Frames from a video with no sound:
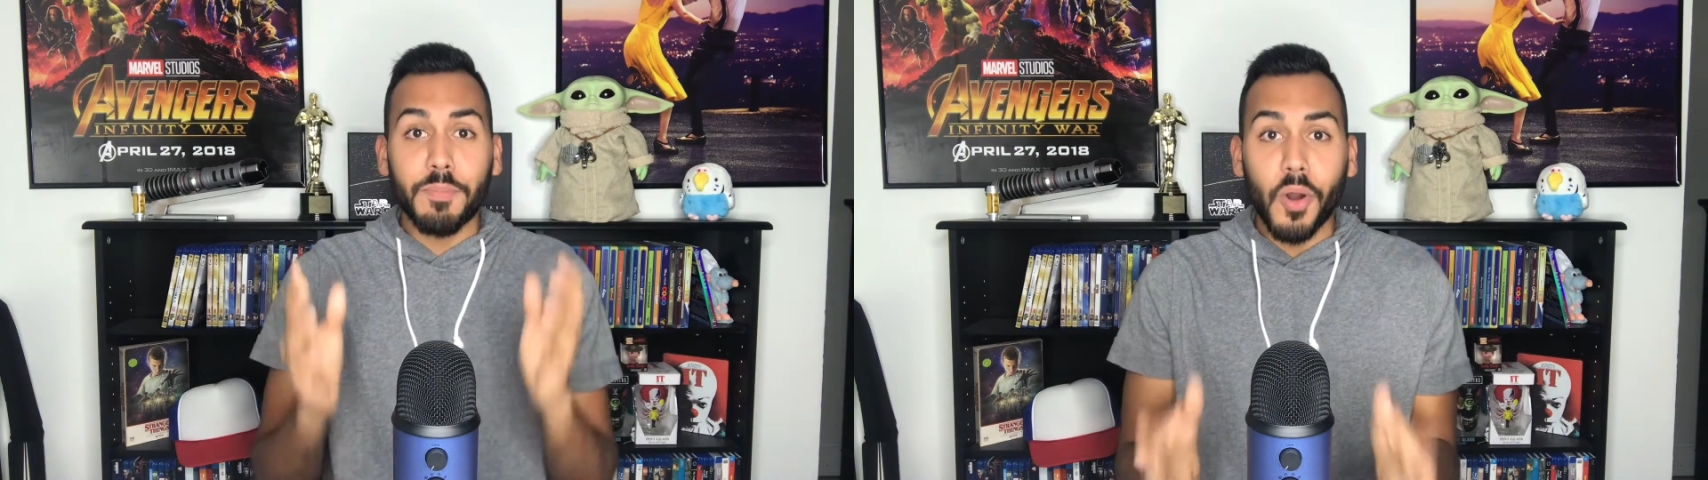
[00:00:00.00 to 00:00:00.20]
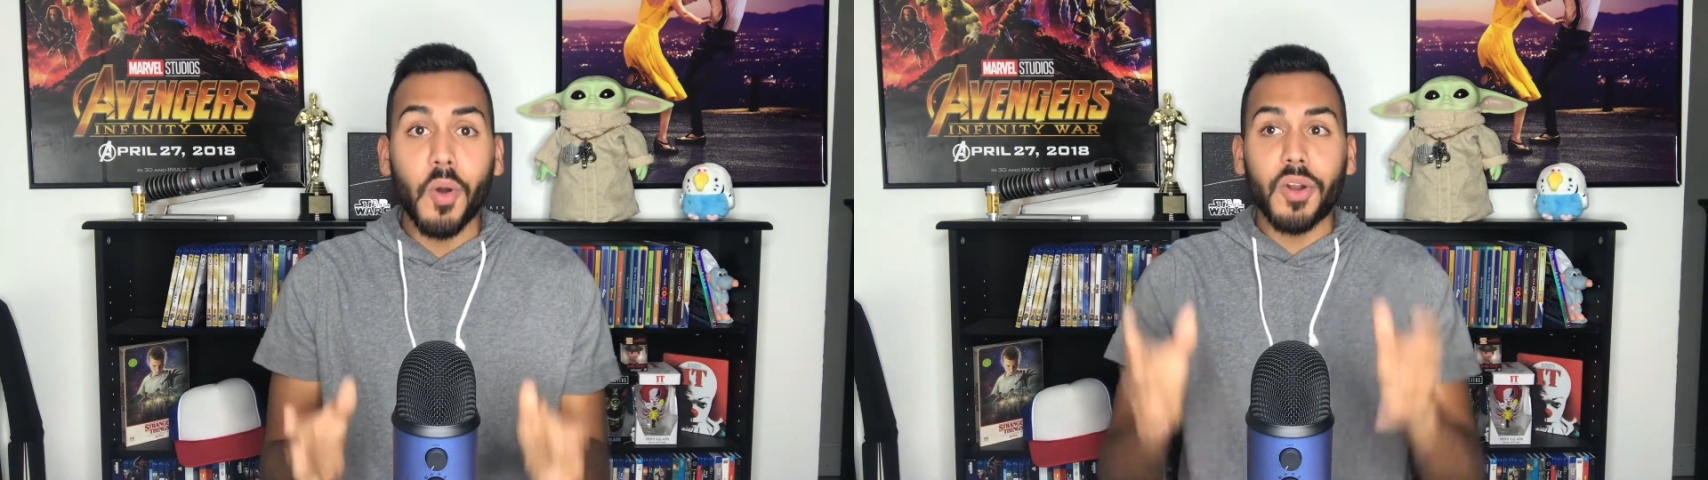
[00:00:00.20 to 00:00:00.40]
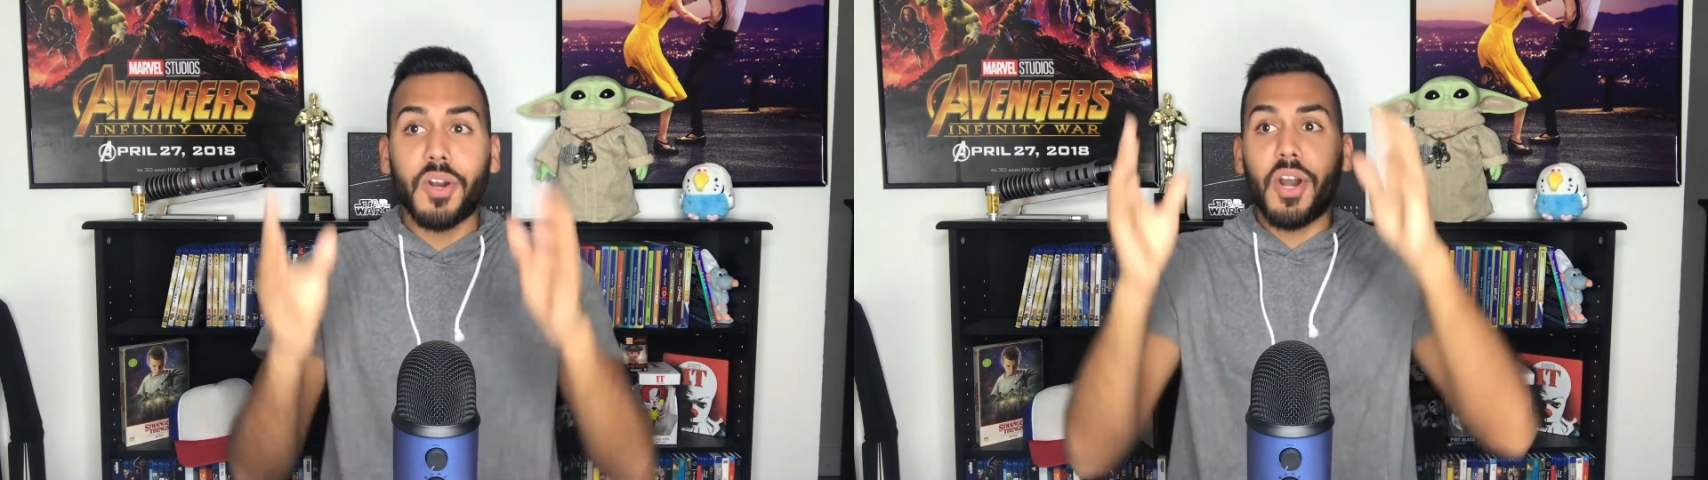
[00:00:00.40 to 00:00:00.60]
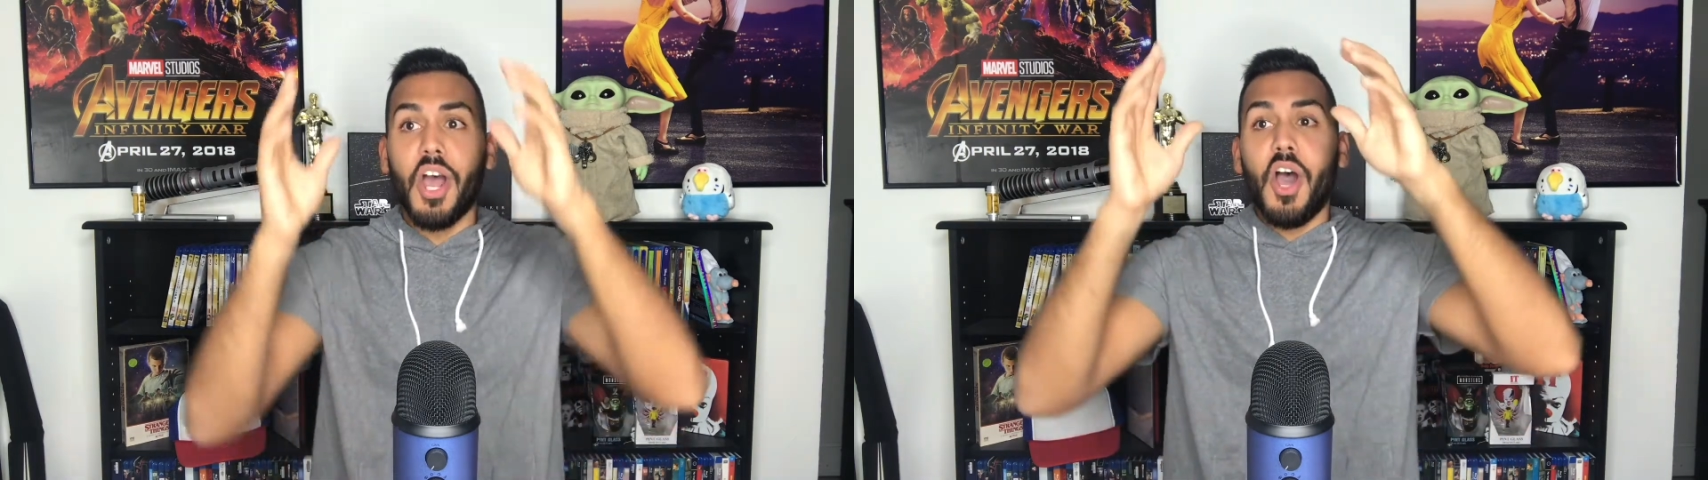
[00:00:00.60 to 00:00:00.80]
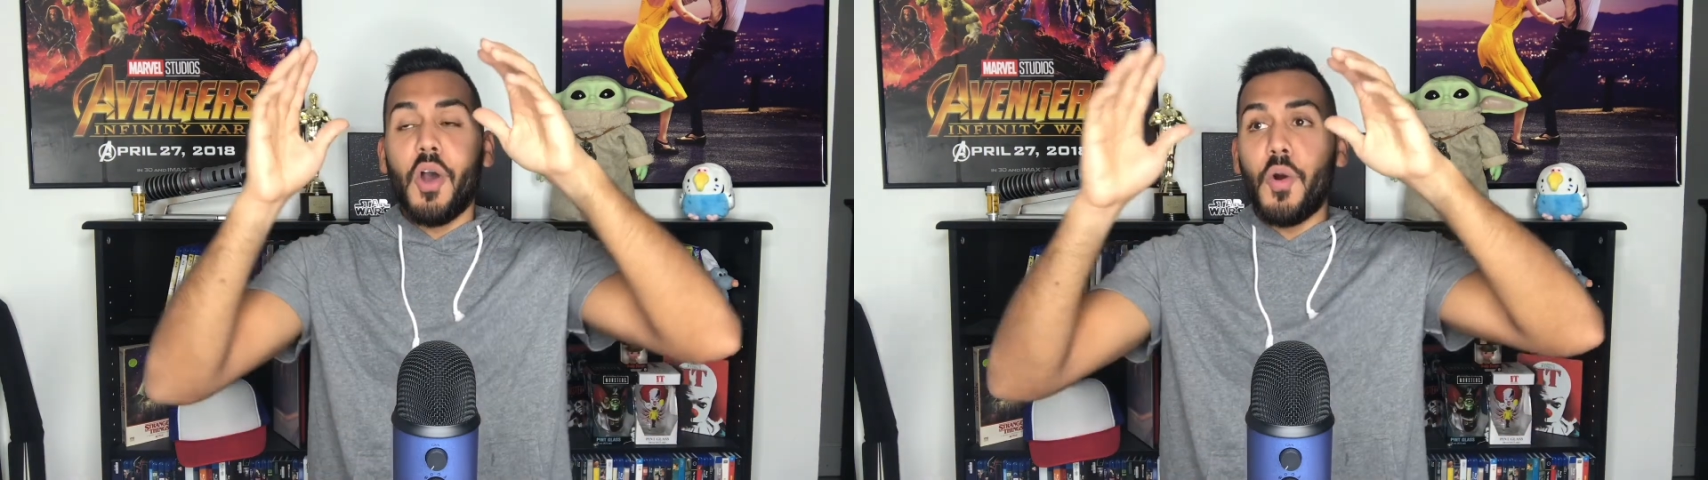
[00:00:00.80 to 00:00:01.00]
broker
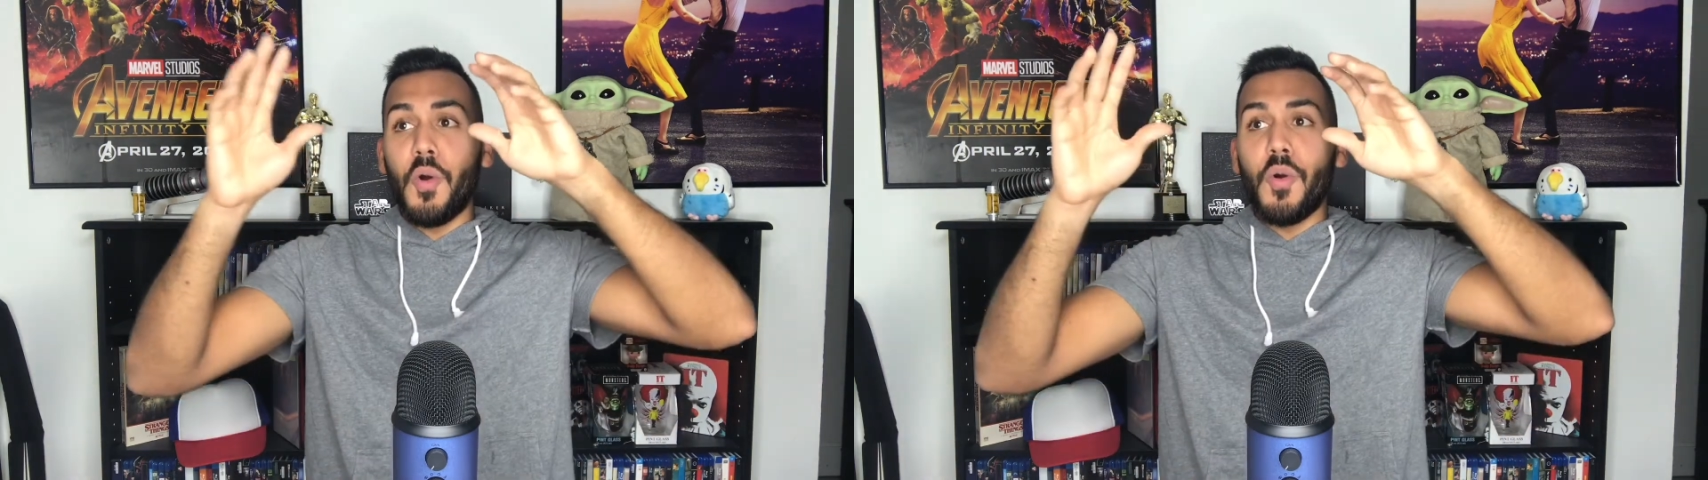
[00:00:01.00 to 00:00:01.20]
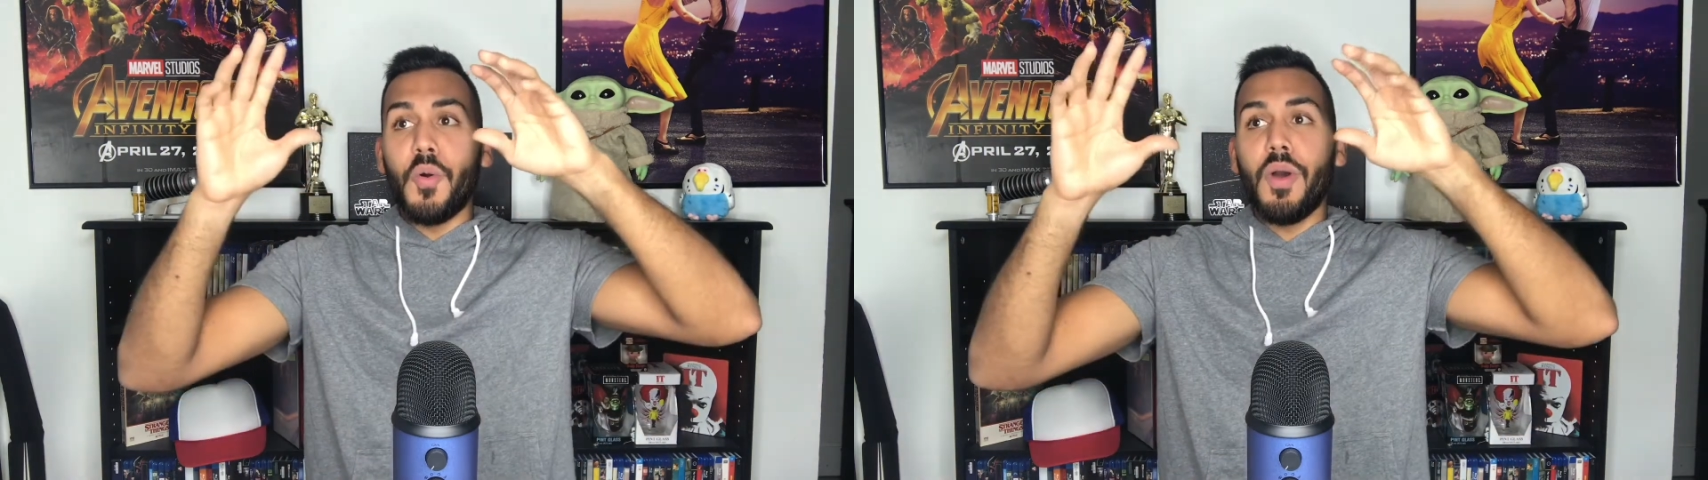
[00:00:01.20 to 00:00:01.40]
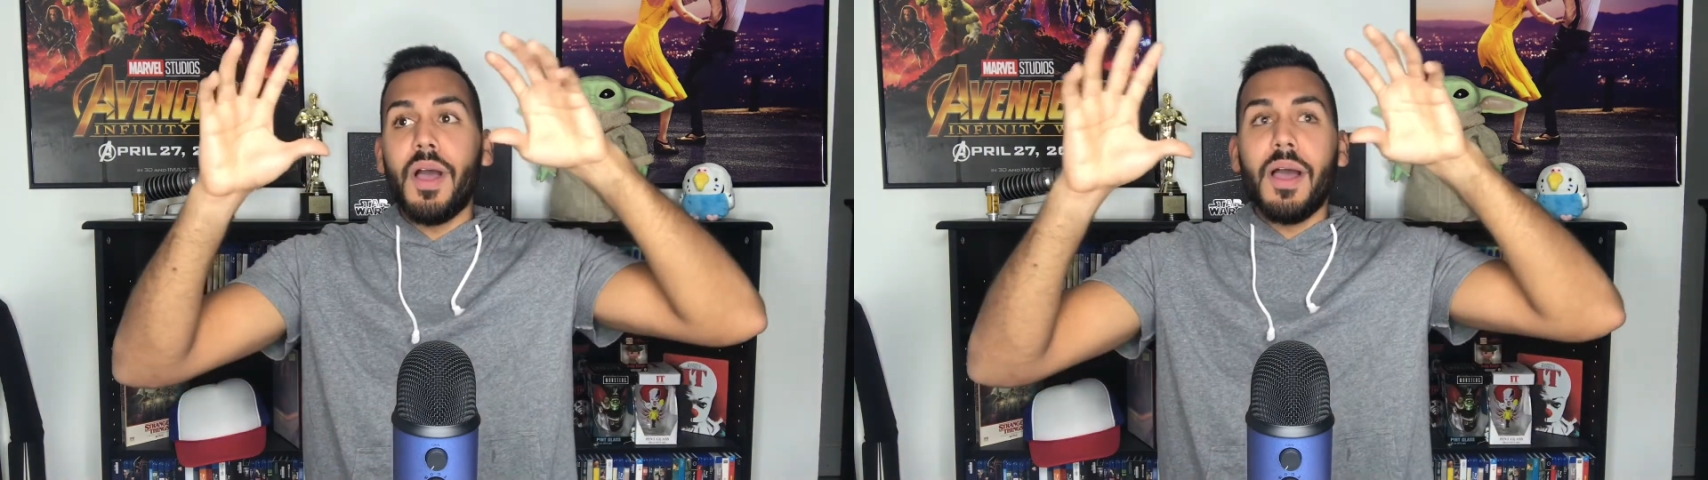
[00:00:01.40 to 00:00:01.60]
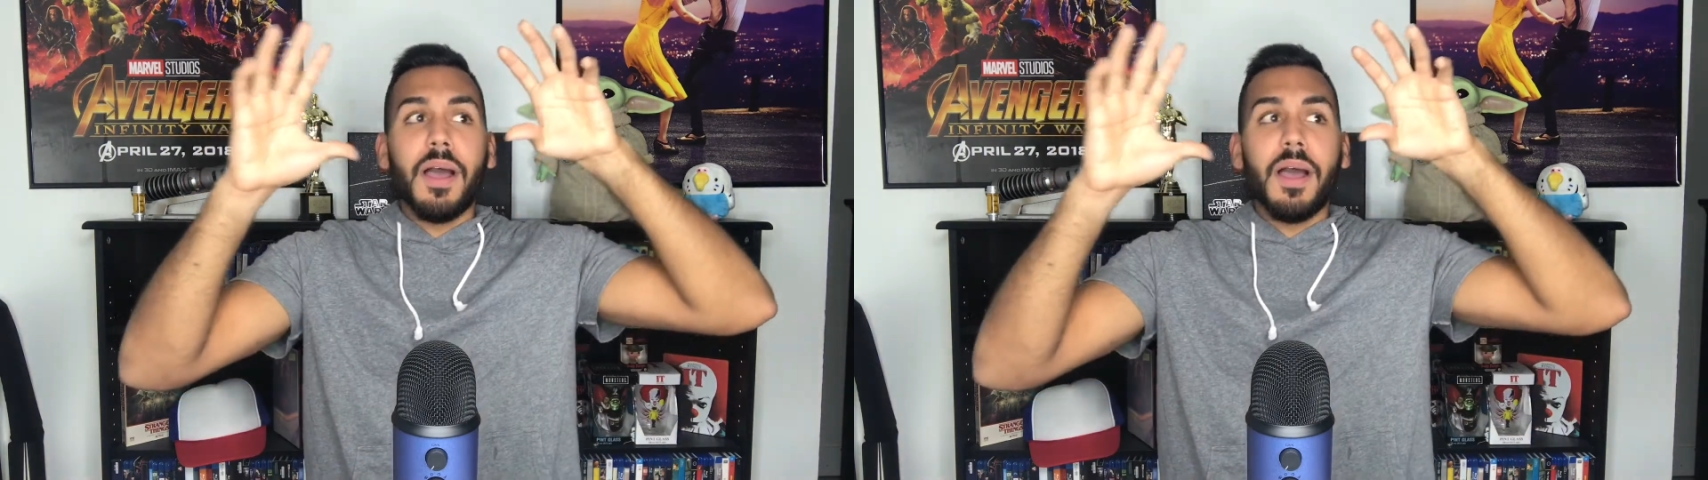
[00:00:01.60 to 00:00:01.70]
who